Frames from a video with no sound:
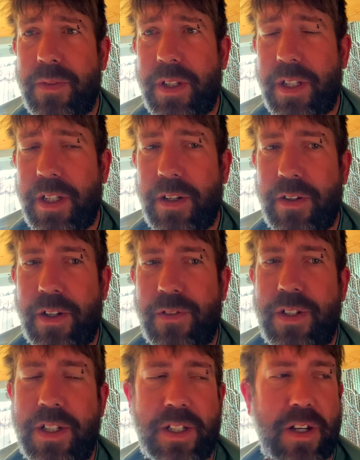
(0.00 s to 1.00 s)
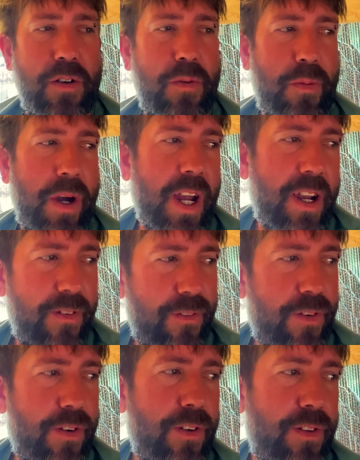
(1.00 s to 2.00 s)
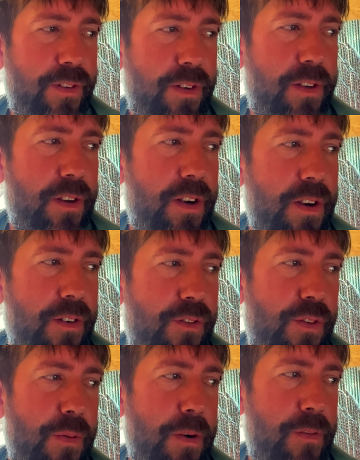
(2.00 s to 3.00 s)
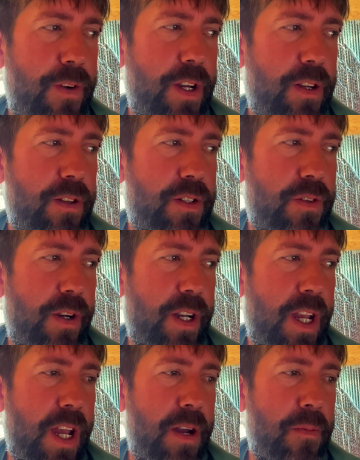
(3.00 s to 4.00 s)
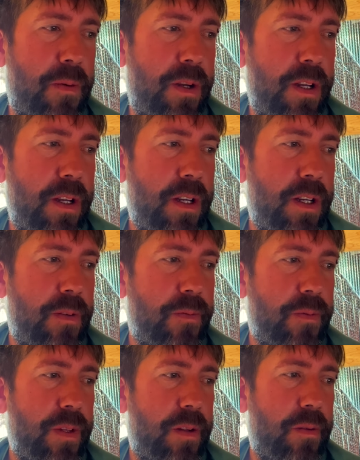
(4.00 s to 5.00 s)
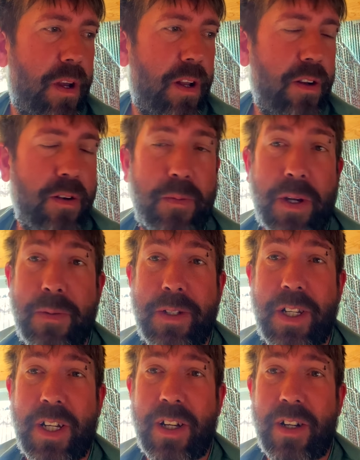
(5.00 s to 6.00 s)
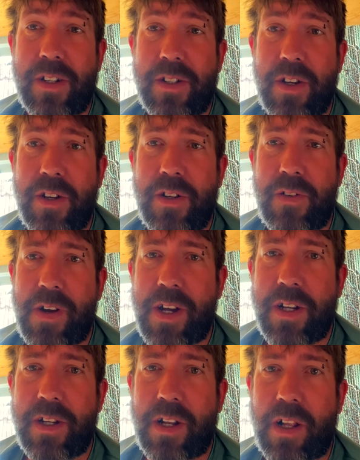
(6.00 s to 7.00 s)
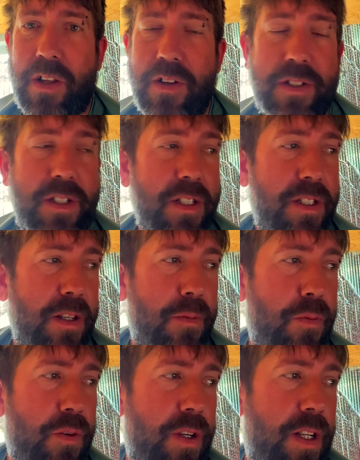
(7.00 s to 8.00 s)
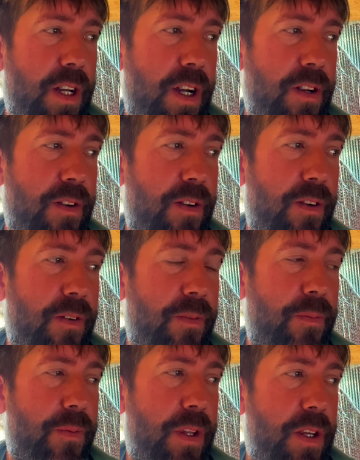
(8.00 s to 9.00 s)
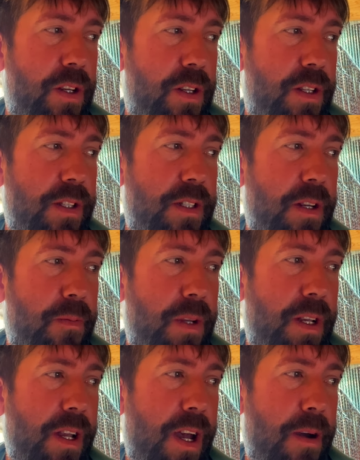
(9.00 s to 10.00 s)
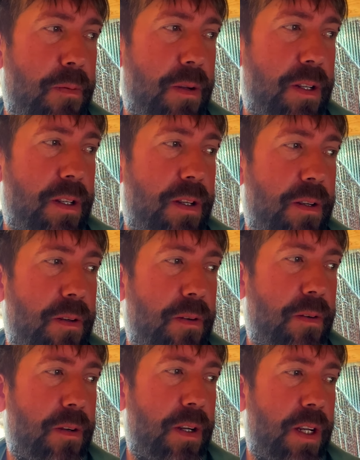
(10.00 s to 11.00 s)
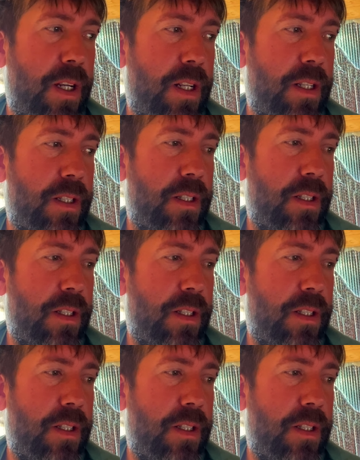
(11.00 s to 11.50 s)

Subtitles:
if she's going back and forth from her vehicle to her camp, I don't know, maybe she got turned around and lost at some point. I don't know. Something happened, and